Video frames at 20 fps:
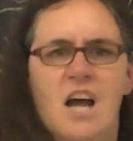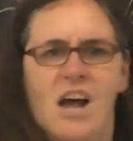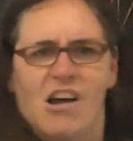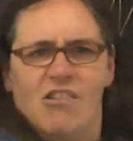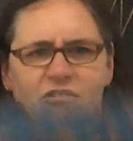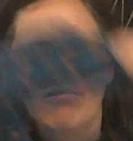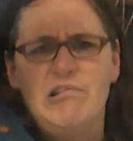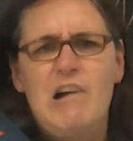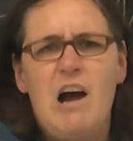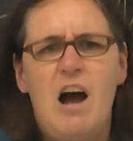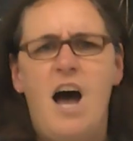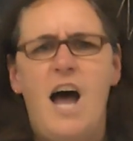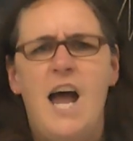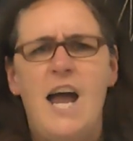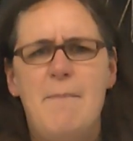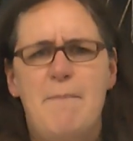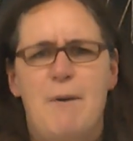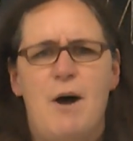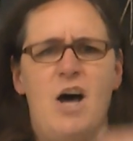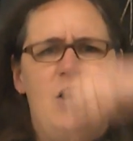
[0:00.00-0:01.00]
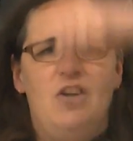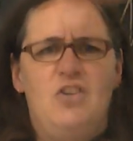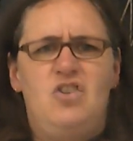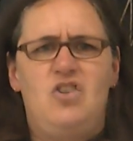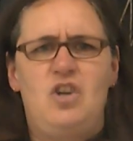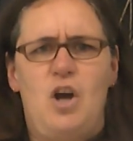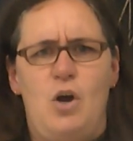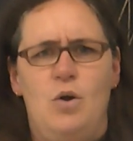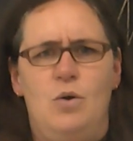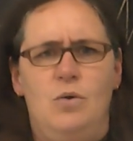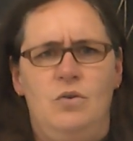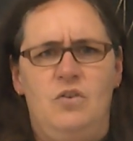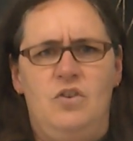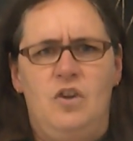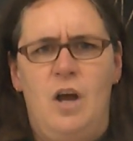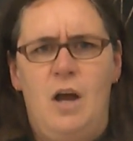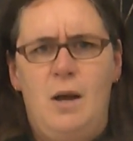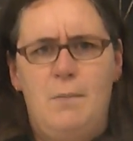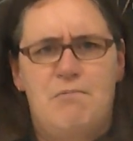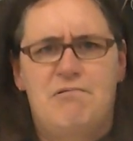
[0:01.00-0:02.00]

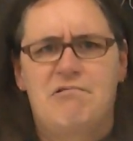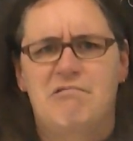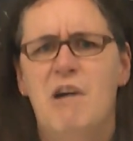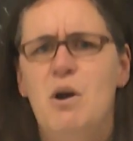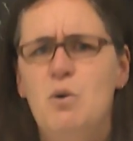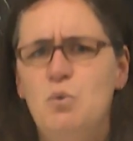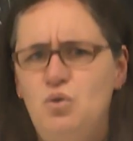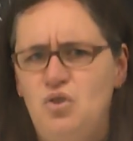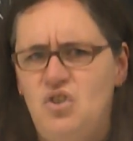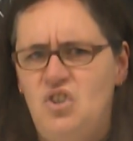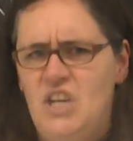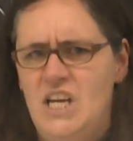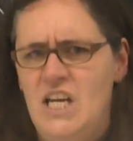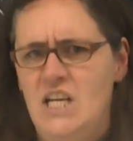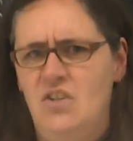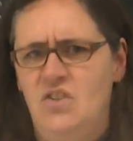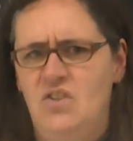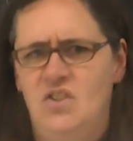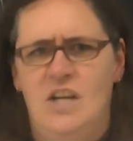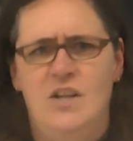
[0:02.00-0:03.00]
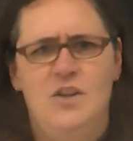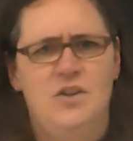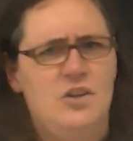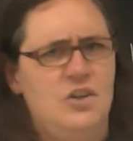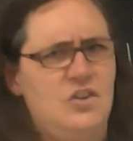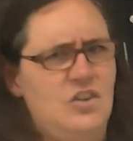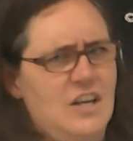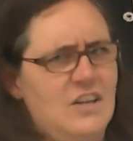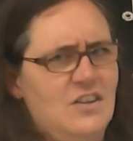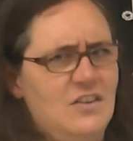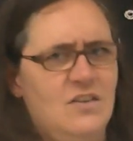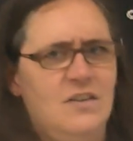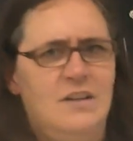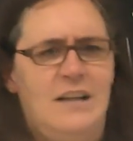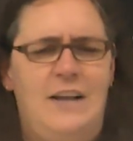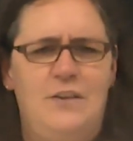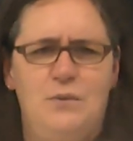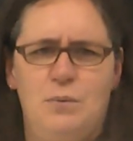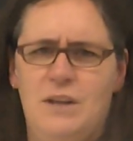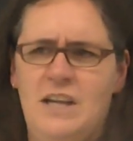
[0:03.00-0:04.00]
Ribosomes, protein synthesis.
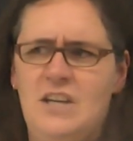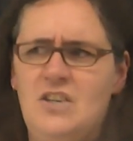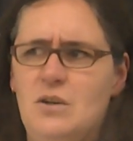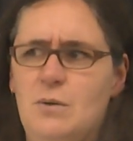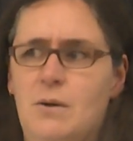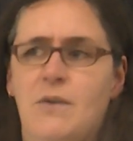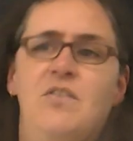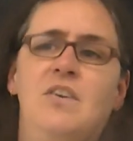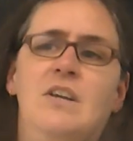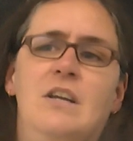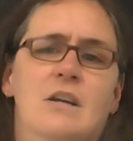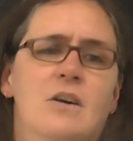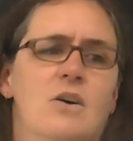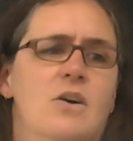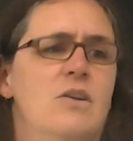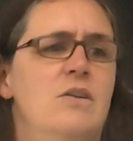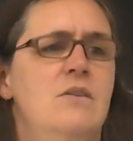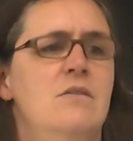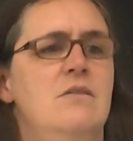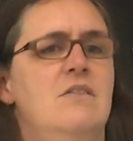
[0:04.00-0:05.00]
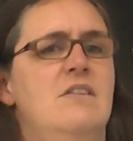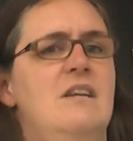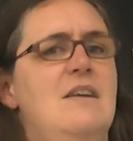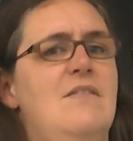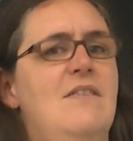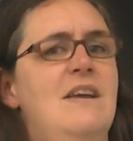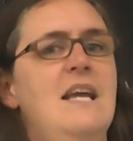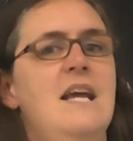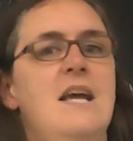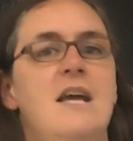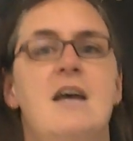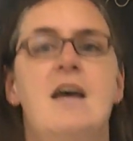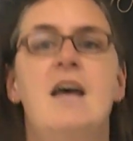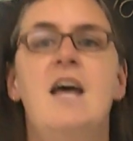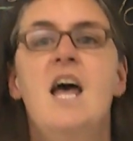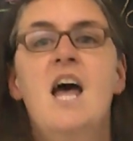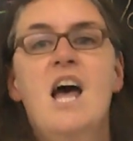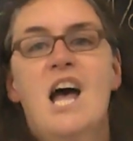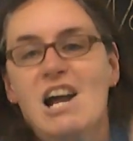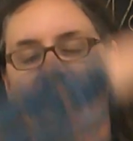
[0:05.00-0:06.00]
That's what they do, I've seen it on TV.
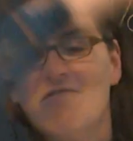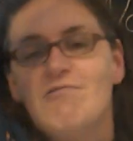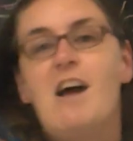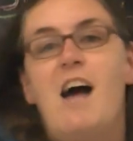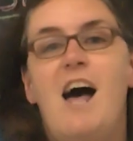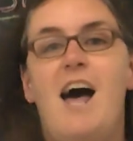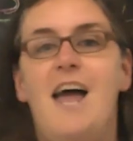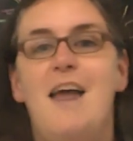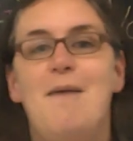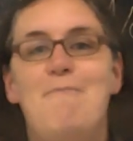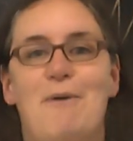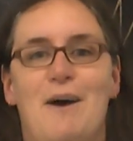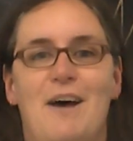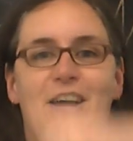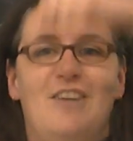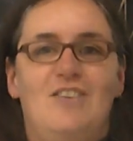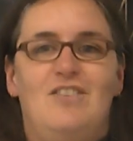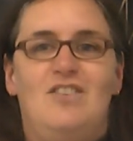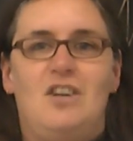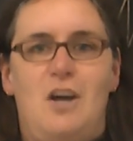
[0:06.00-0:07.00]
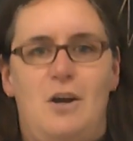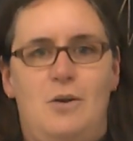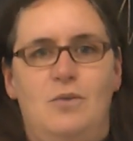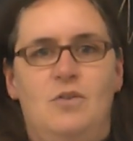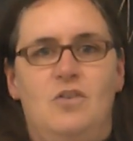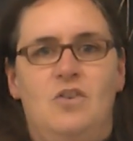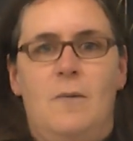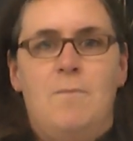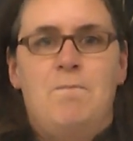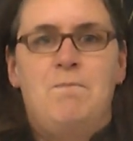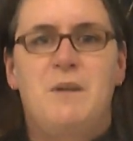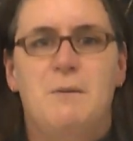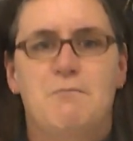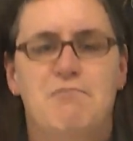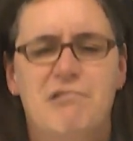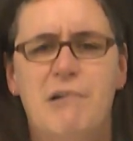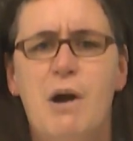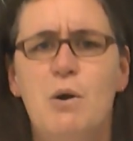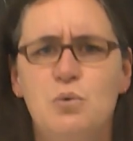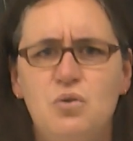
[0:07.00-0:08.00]
Ribosomes,
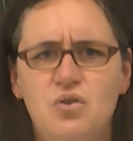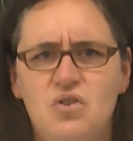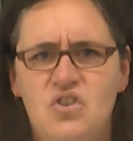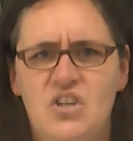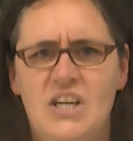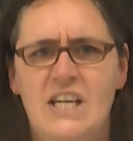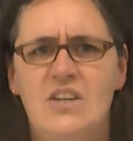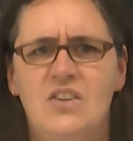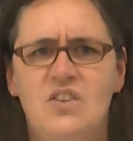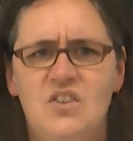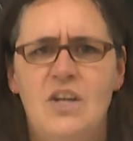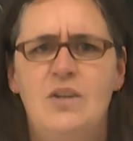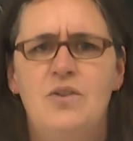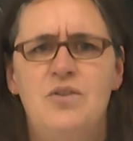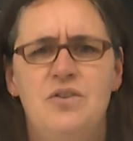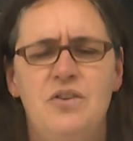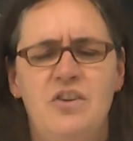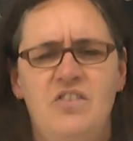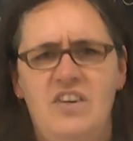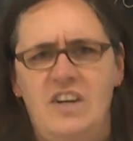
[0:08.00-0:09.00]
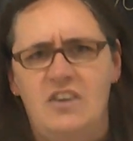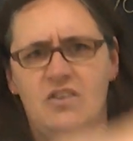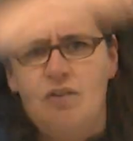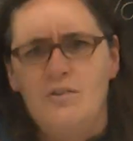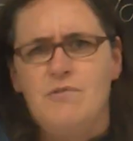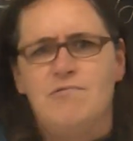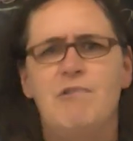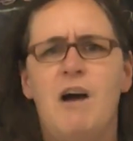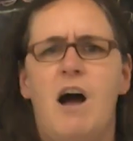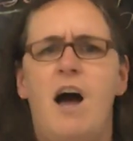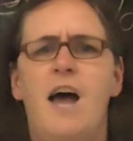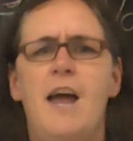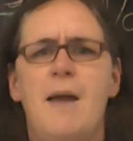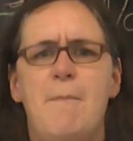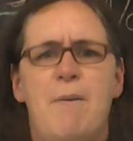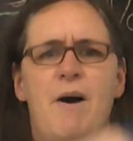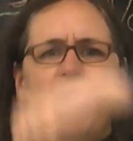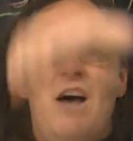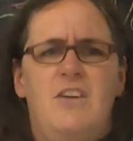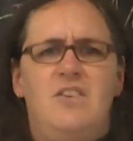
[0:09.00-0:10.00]
protein synthesis.
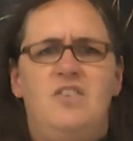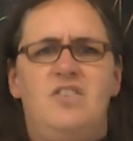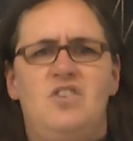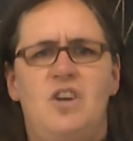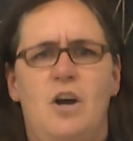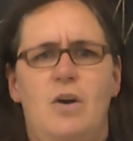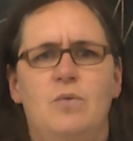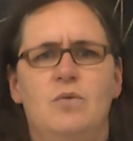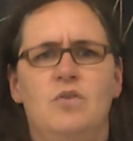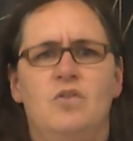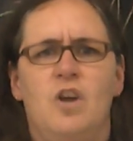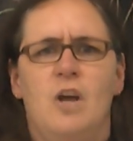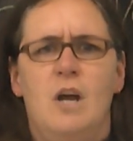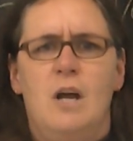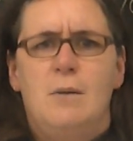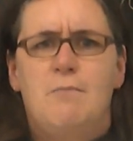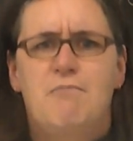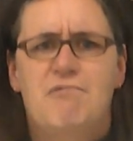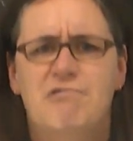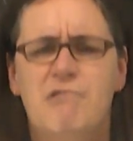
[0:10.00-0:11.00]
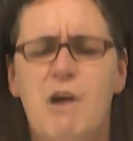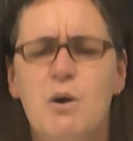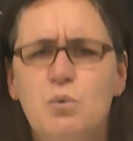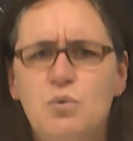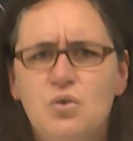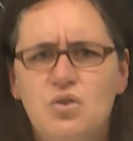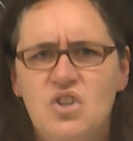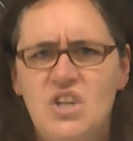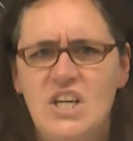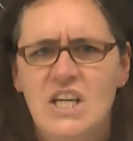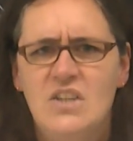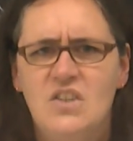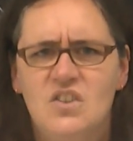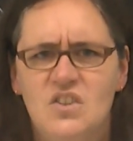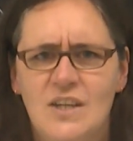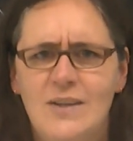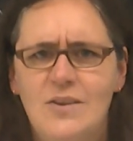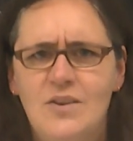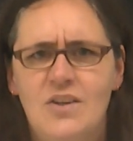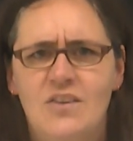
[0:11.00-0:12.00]
Ribosomes, protein
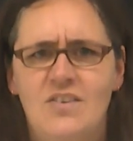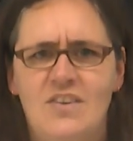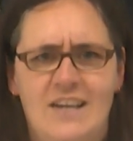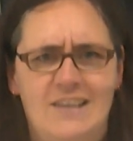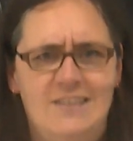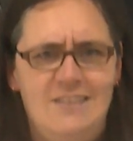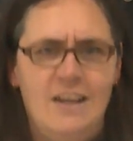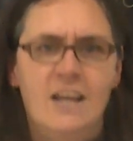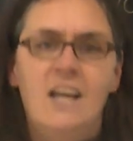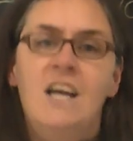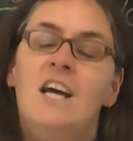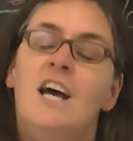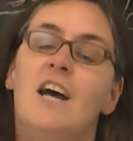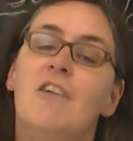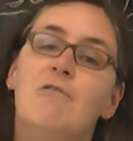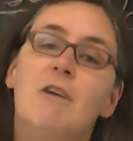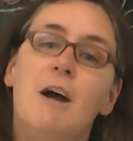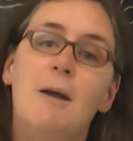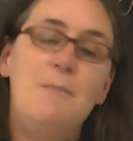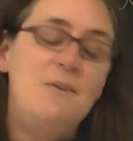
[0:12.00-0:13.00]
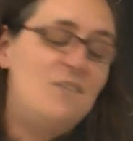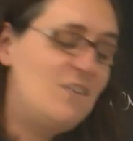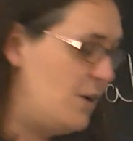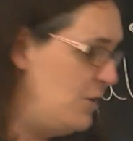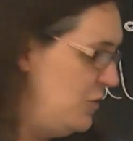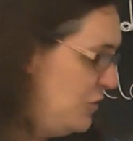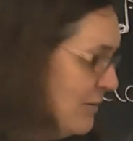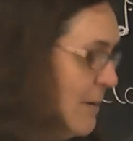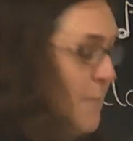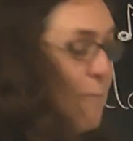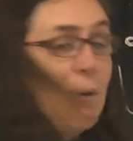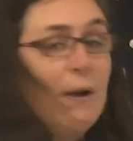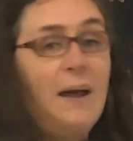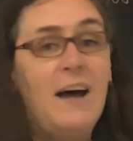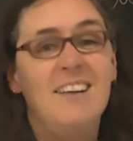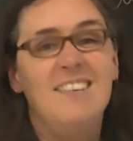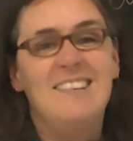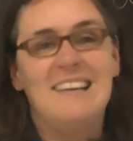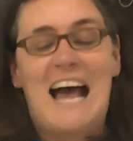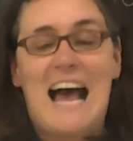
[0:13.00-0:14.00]
synthesis. And ribosomes are in
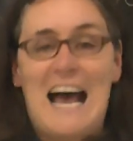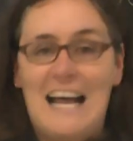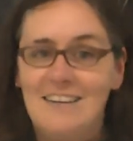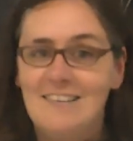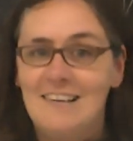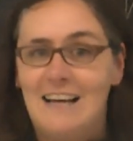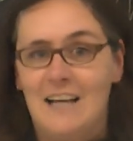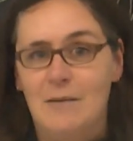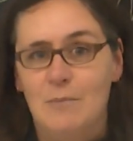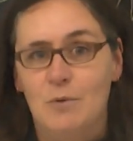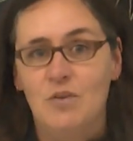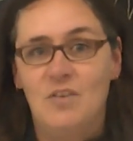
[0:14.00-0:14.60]
plants and animal